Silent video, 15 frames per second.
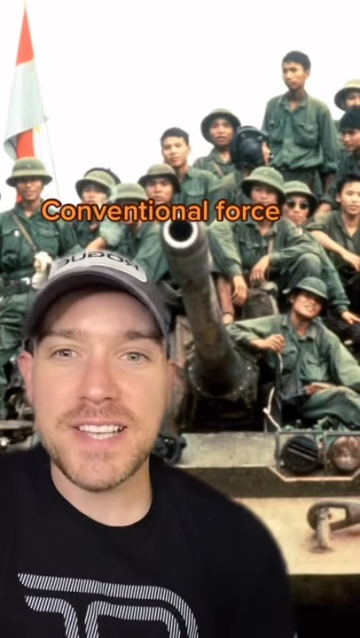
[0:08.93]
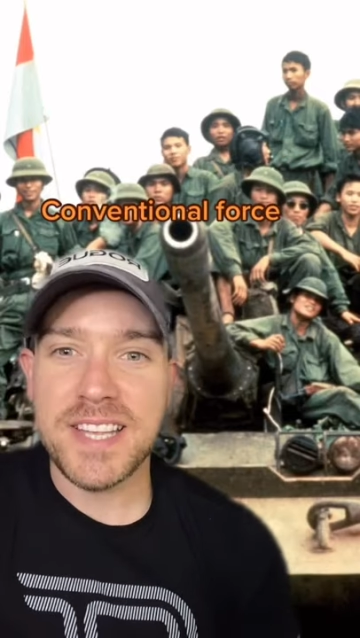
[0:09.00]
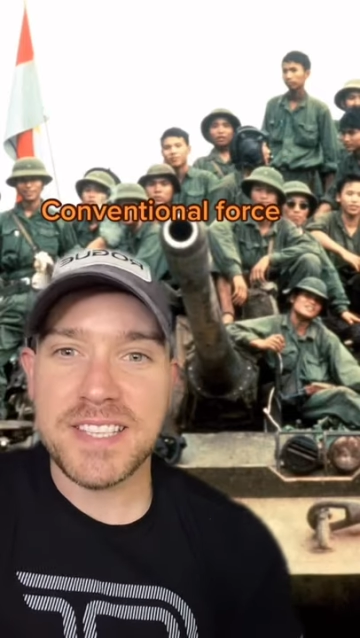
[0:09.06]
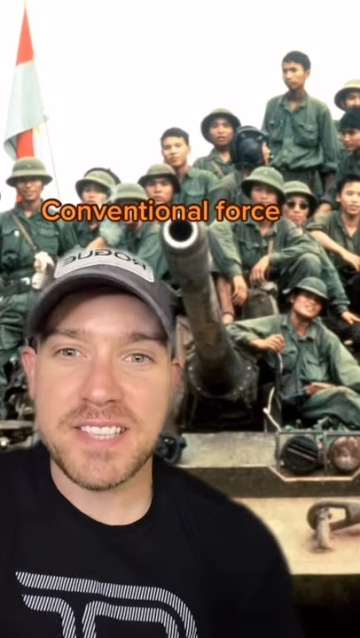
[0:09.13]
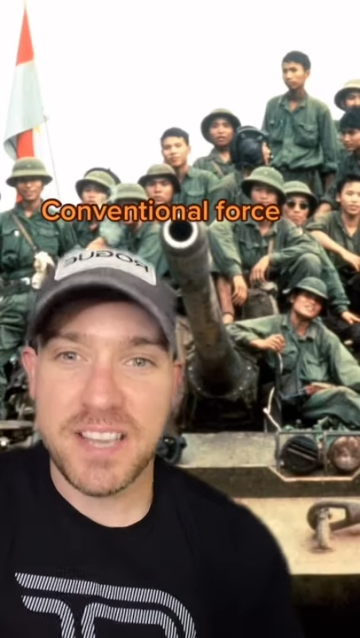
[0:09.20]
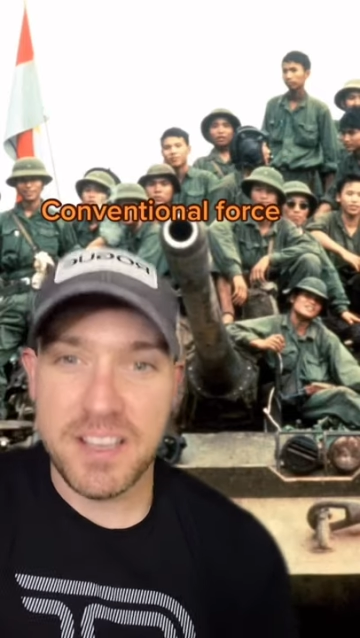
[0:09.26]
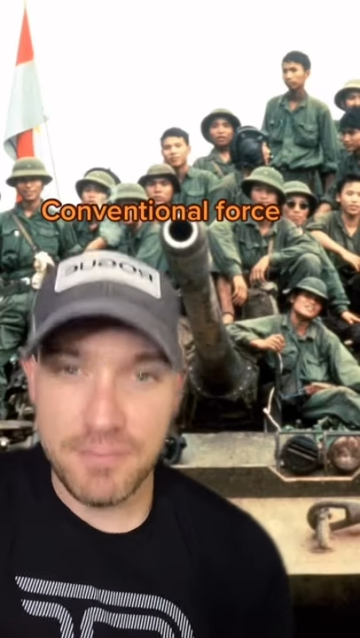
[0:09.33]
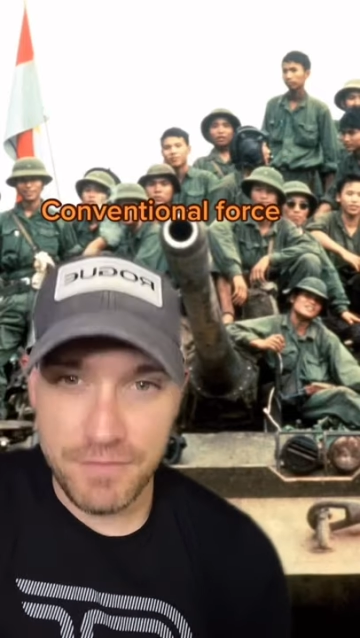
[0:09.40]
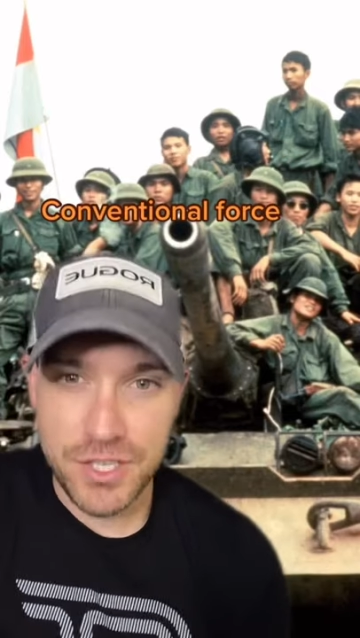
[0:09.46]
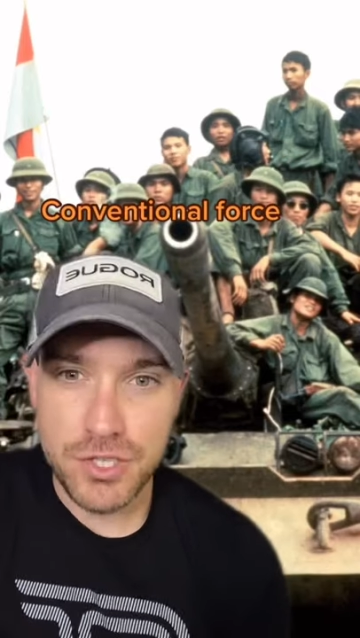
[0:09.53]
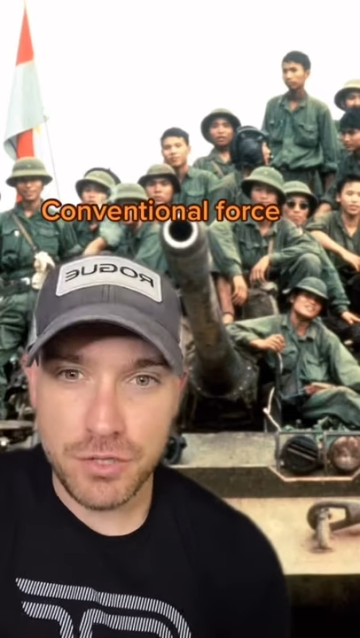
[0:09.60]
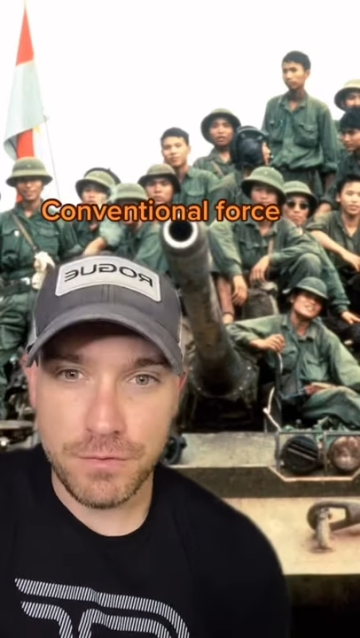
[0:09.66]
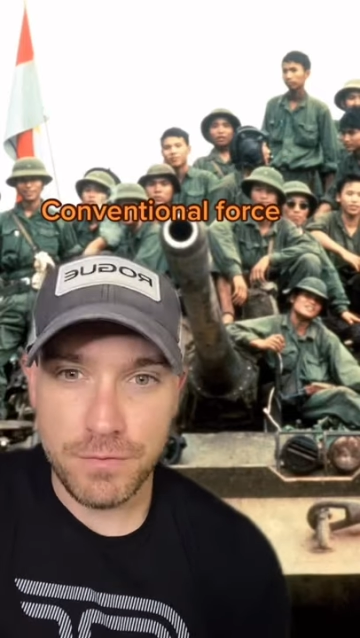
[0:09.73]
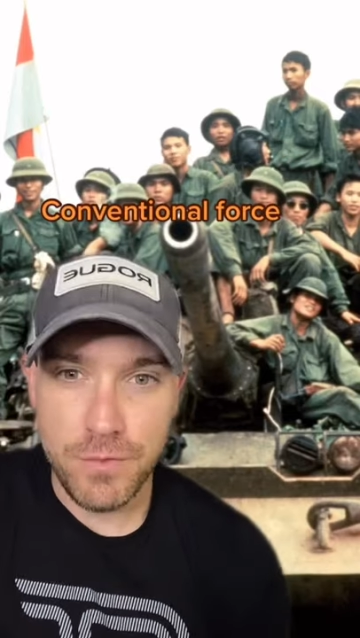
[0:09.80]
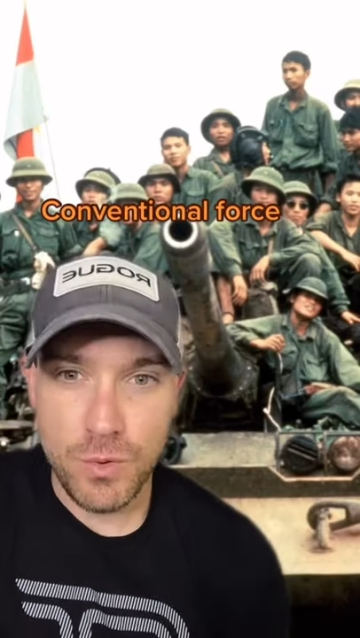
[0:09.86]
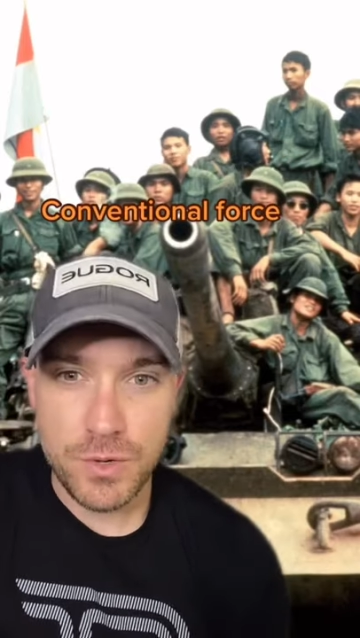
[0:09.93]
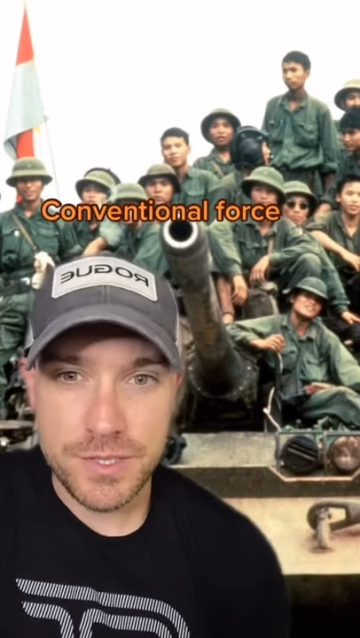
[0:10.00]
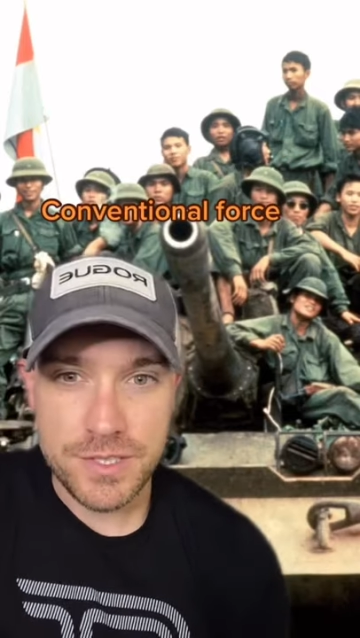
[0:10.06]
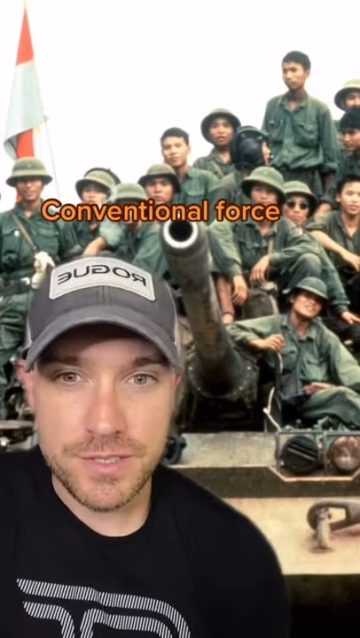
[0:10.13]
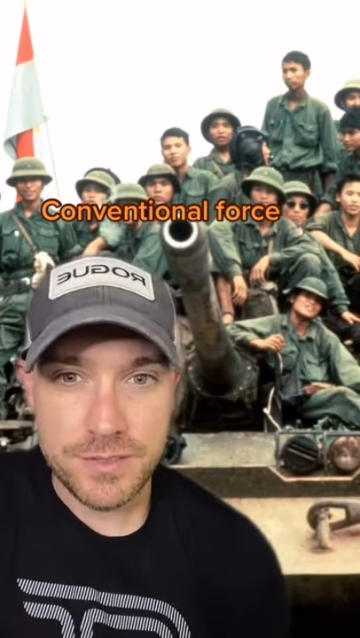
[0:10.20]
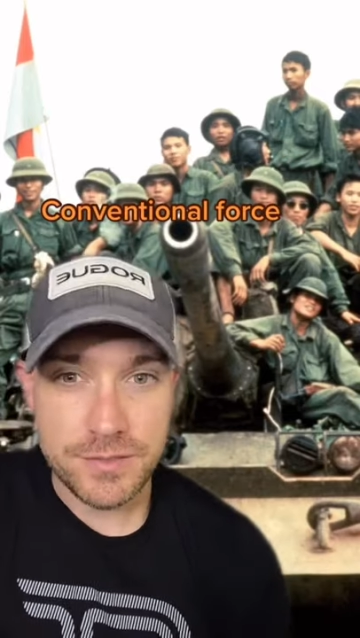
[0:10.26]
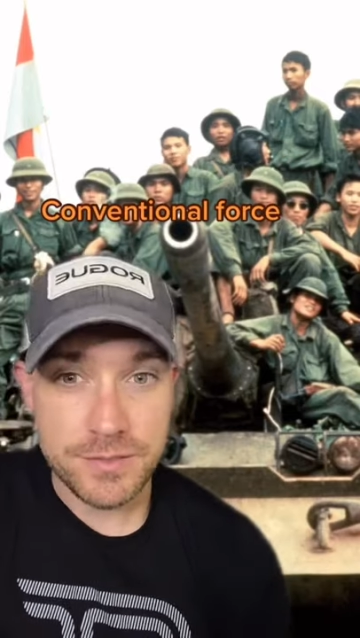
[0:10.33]
as a conventional force
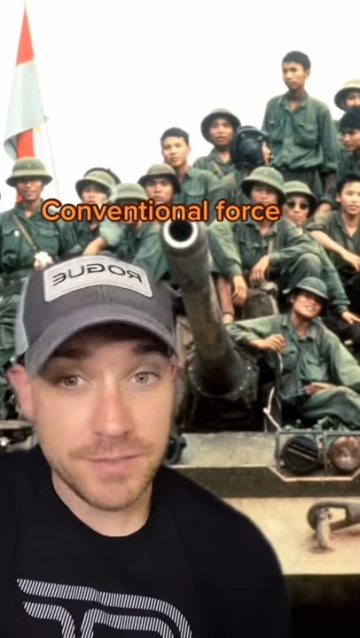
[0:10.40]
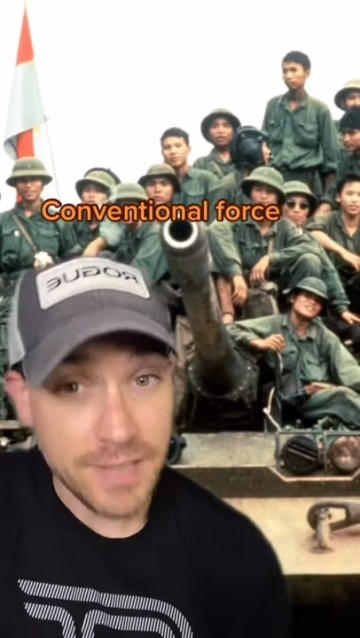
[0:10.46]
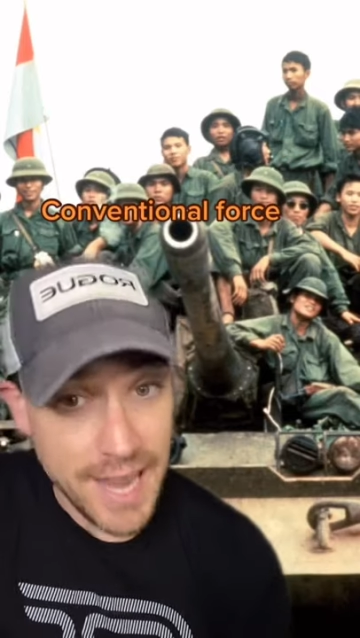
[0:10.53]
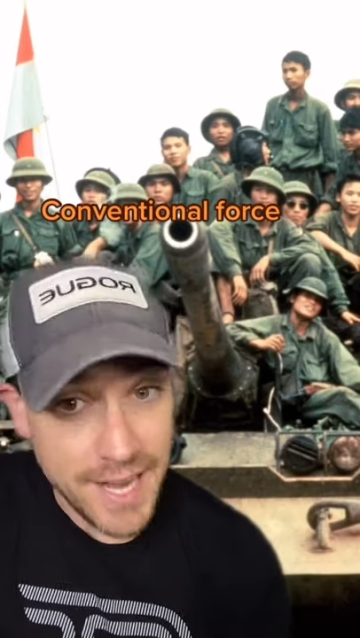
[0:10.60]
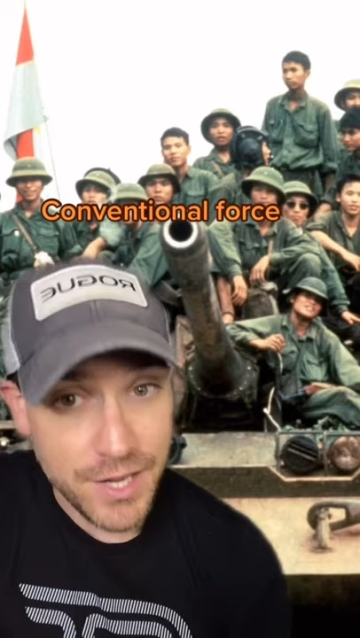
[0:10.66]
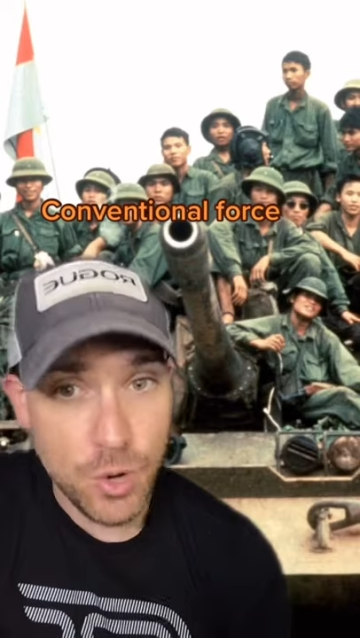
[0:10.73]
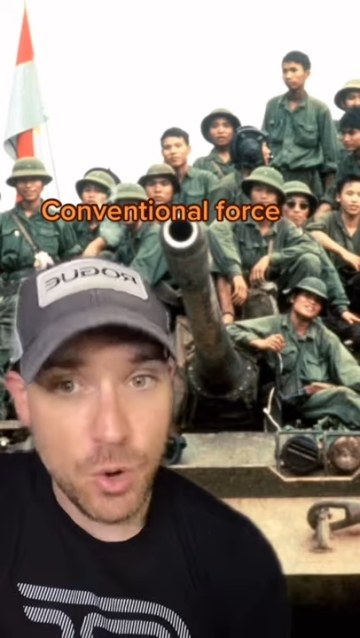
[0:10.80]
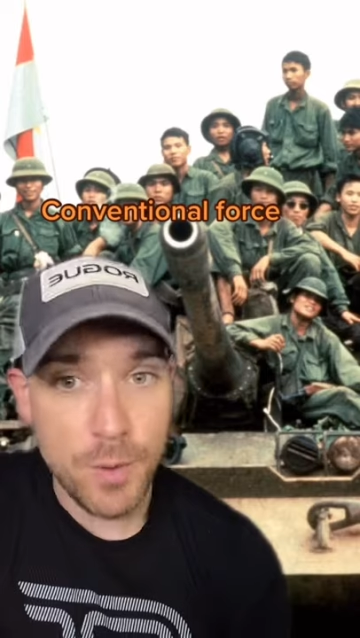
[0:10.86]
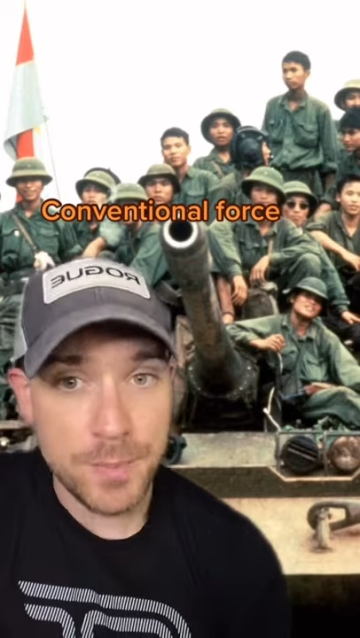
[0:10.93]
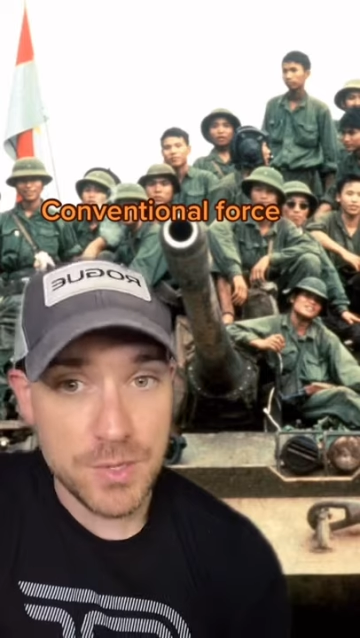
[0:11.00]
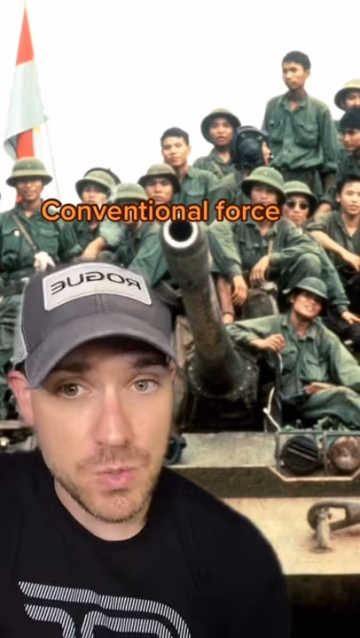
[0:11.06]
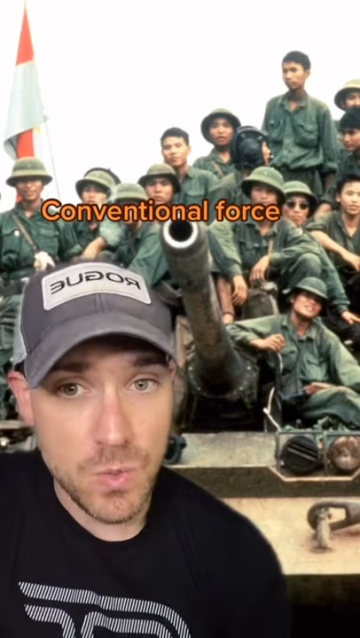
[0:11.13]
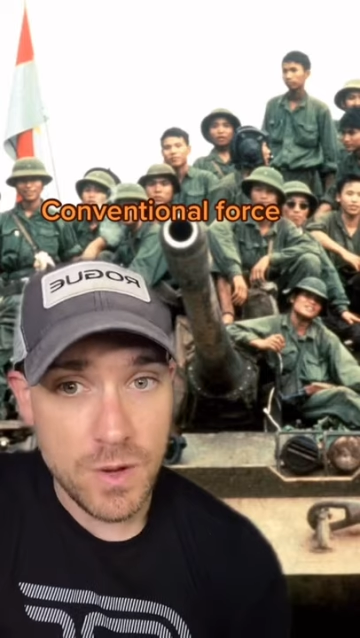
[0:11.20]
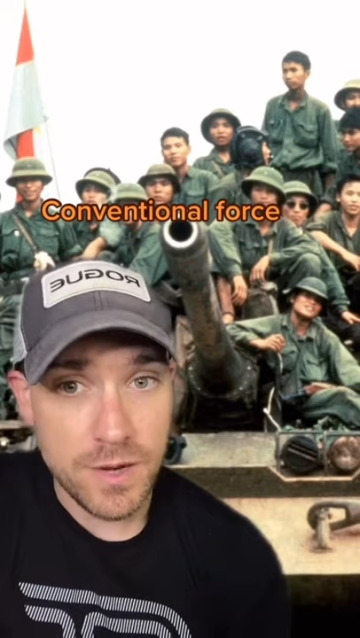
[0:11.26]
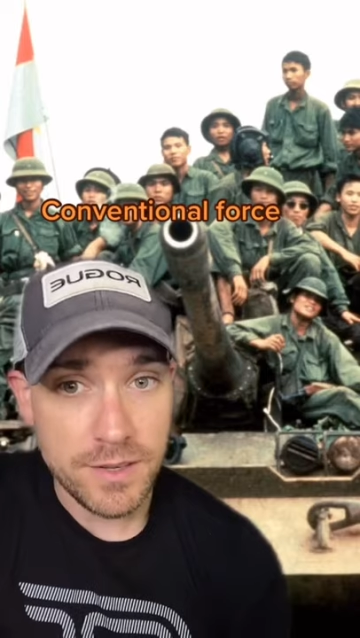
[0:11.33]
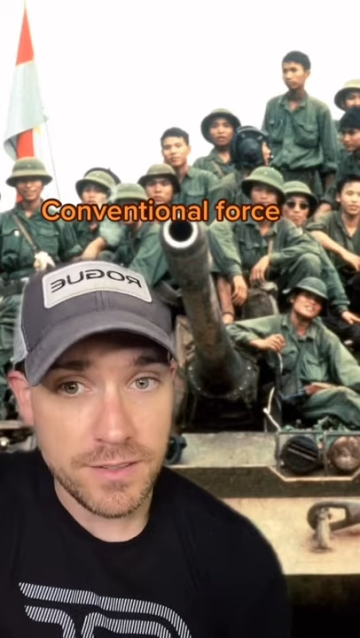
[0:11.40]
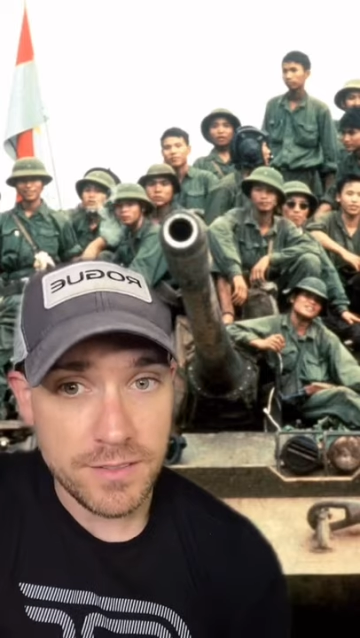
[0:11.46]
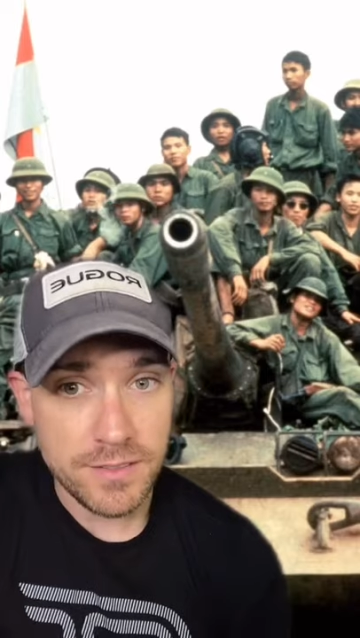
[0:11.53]
and equipped as one.